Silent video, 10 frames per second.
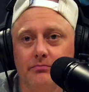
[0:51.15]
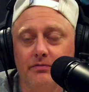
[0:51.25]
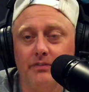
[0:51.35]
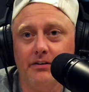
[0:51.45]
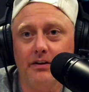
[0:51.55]

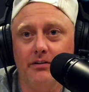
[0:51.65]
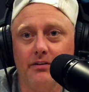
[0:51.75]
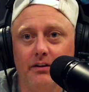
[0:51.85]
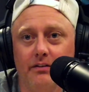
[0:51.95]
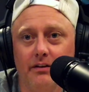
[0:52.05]

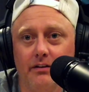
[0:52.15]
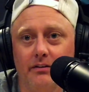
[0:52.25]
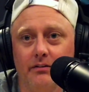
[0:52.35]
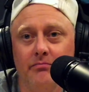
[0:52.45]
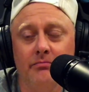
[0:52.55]
fantastic in the
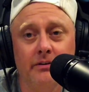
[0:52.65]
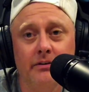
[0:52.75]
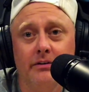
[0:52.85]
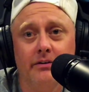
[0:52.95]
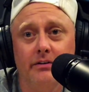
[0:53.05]
end, and
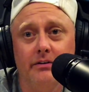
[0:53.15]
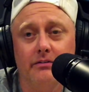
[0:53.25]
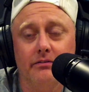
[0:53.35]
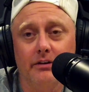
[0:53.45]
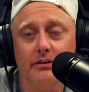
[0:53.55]

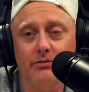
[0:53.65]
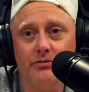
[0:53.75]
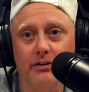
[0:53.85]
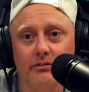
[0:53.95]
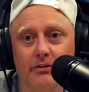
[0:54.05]
like you
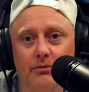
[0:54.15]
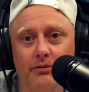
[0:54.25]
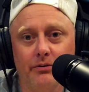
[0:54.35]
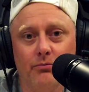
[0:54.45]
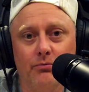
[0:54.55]
said, there
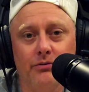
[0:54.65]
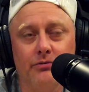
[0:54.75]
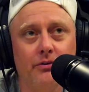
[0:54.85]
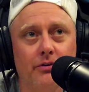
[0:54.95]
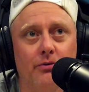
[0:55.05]
really
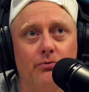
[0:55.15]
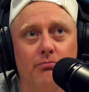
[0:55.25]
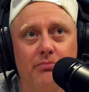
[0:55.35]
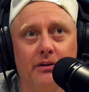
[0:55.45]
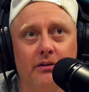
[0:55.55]
was no
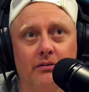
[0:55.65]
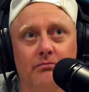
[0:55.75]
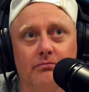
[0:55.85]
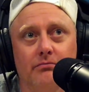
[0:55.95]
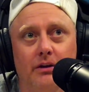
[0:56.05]
big
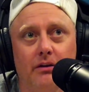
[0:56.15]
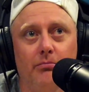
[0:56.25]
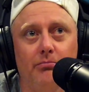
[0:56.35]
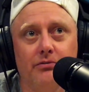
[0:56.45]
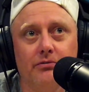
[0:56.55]

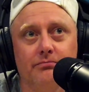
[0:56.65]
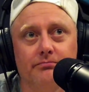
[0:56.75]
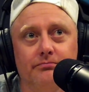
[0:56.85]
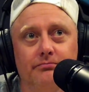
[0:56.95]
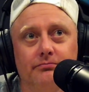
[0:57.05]
hiccups,
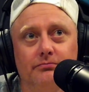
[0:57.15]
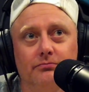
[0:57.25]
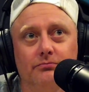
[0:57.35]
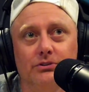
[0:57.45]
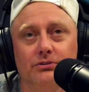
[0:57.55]

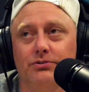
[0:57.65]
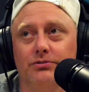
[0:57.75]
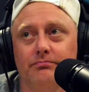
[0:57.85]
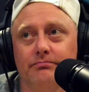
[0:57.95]
which